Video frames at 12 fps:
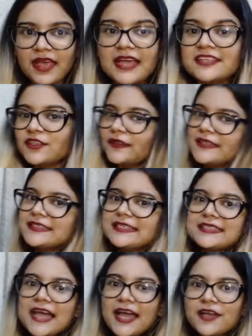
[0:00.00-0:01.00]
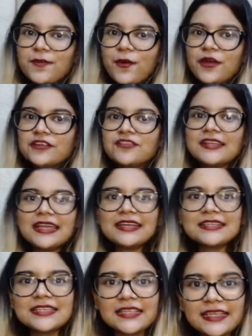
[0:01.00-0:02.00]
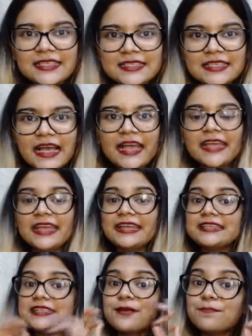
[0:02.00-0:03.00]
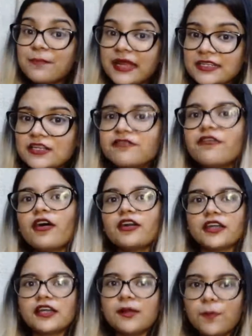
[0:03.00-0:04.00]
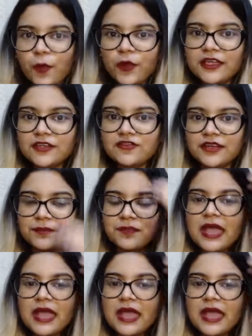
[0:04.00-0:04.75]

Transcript: So this entire poetry, There is Another Sky, is a metaphorical poetry